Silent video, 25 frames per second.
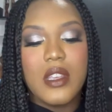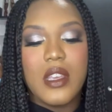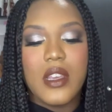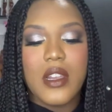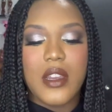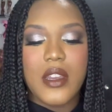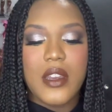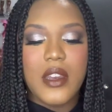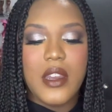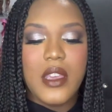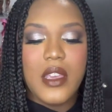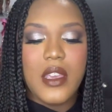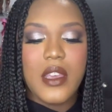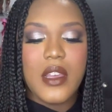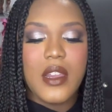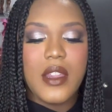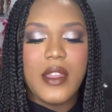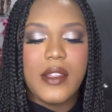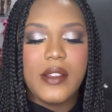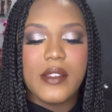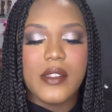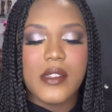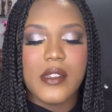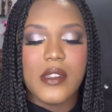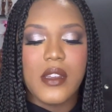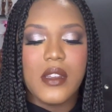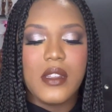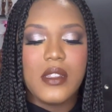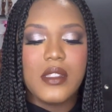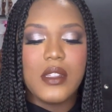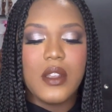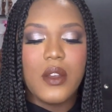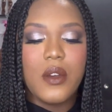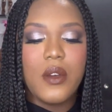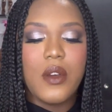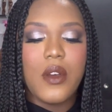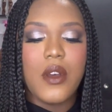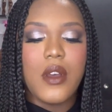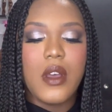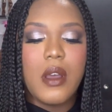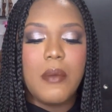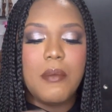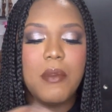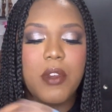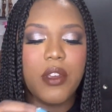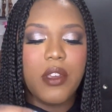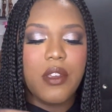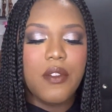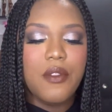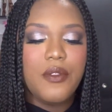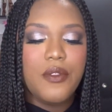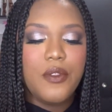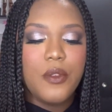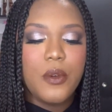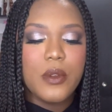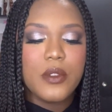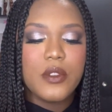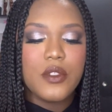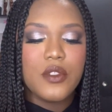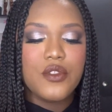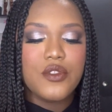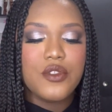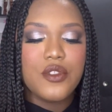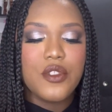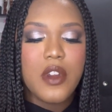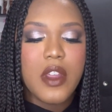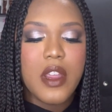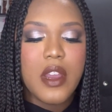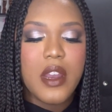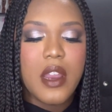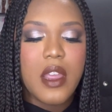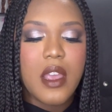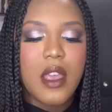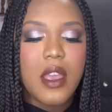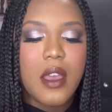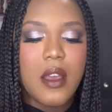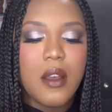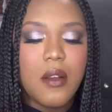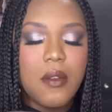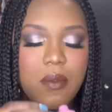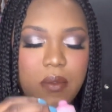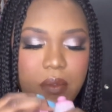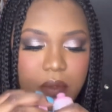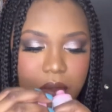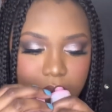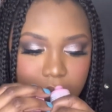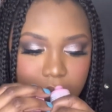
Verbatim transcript: a Clinique cleanser, so I'm looking forward to trying it out.